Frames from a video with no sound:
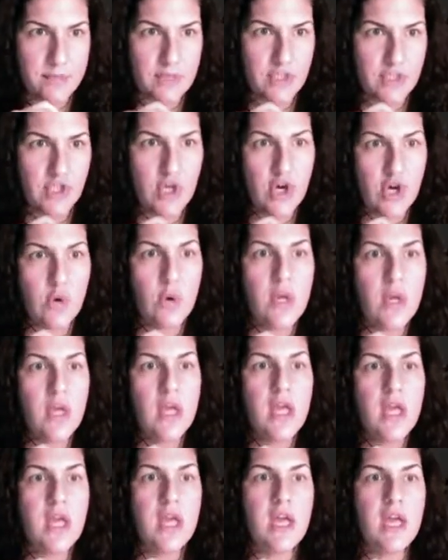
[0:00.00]
So
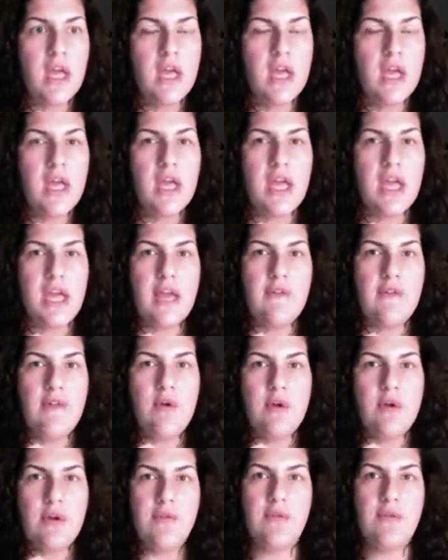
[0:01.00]
if
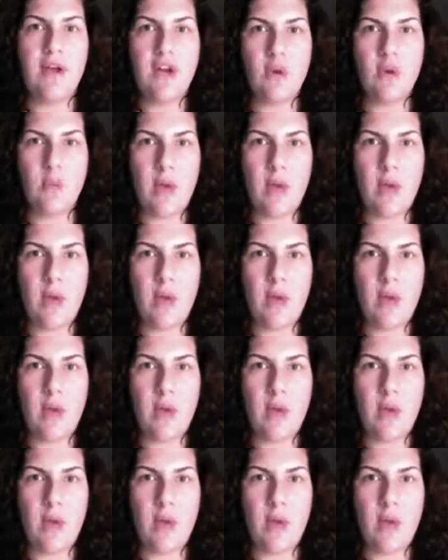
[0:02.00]
you can find a